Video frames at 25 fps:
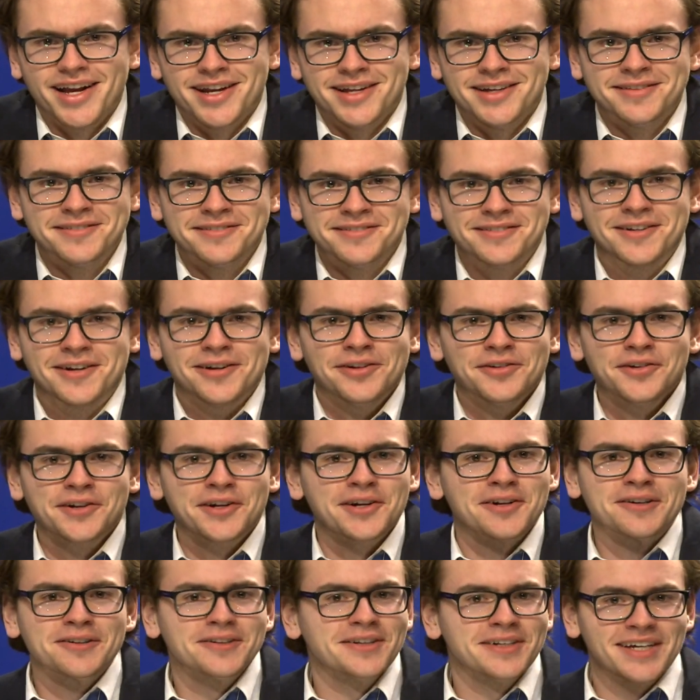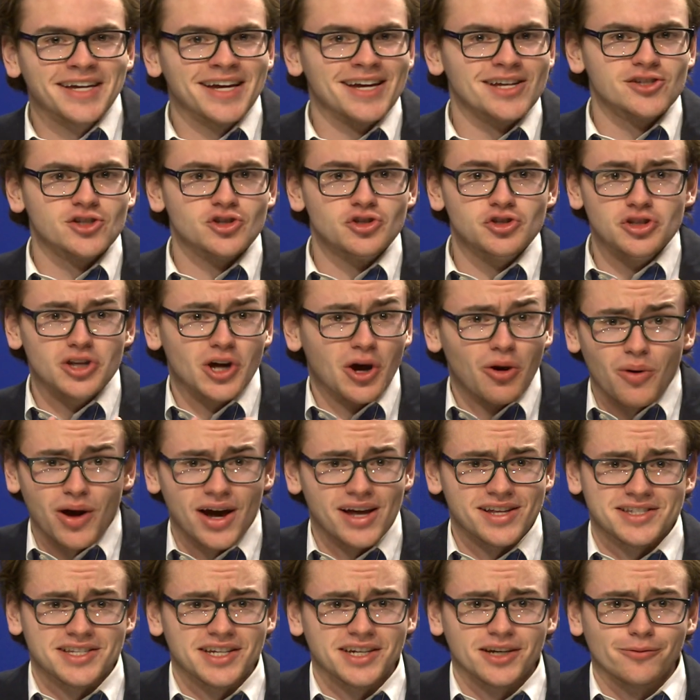He clearly has no
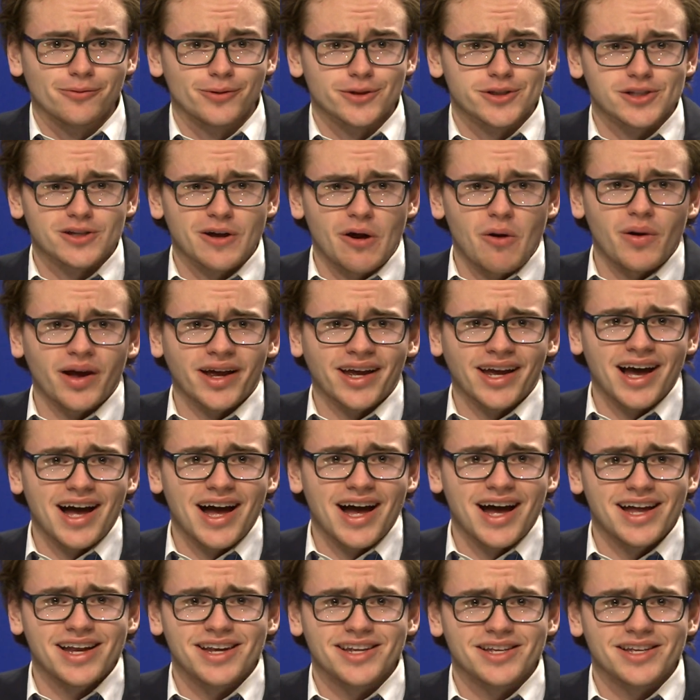idea what's going on.